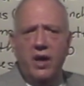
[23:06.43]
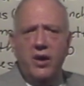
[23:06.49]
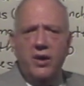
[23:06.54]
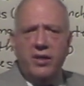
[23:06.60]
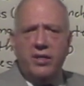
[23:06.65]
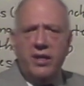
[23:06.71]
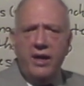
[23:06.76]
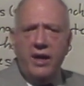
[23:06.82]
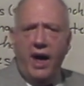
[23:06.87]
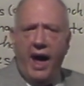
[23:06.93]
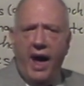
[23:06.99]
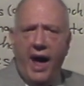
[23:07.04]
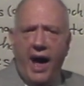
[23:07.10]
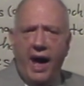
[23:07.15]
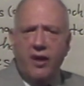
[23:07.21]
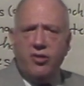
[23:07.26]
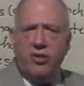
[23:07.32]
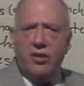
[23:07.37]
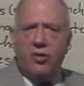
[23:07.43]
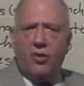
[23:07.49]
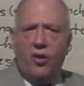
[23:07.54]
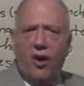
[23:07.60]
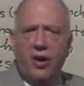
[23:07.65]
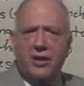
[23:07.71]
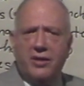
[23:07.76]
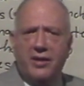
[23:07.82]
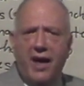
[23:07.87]
You see, age is
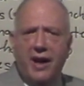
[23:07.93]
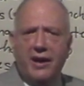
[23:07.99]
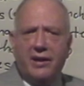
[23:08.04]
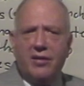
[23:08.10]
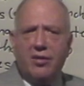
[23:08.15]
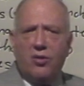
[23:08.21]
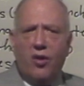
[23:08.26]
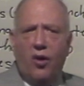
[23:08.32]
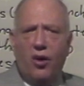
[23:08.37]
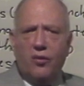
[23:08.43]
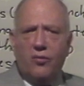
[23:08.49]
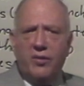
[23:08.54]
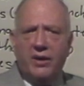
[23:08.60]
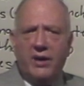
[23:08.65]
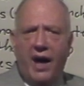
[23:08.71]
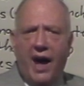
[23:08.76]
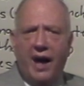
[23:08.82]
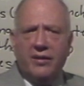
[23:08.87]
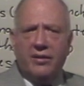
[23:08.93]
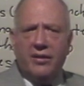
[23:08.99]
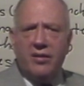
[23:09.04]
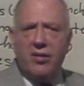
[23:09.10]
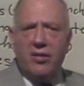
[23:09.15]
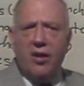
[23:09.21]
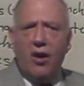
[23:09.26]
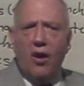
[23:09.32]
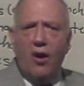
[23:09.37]
going to take its toll
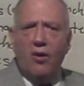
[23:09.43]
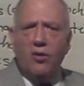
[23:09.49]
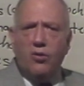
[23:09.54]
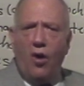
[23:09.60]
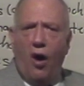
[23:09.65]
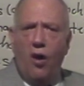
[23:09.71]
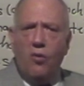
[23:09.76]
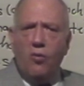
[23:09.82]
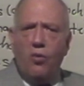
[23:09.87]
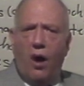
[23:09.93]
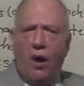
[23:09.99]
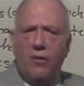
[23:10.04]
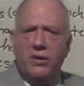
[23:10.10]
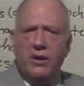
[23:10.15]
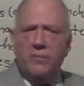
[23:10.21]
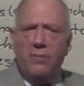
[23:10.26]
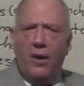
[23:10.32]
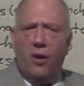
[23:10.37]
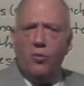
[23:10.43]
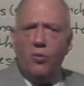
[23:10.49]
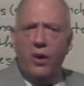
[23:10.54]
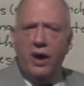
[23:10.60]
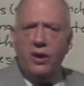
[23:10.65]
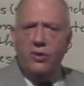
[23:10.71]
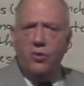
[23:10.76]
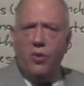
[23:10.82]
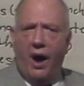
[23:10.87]
regardless. Don't worry about
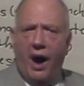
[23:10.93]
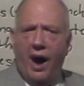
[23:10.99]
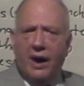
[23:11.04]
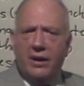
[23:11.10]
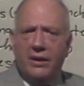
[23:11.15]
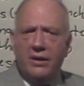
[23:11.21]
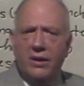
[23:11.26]
where you are.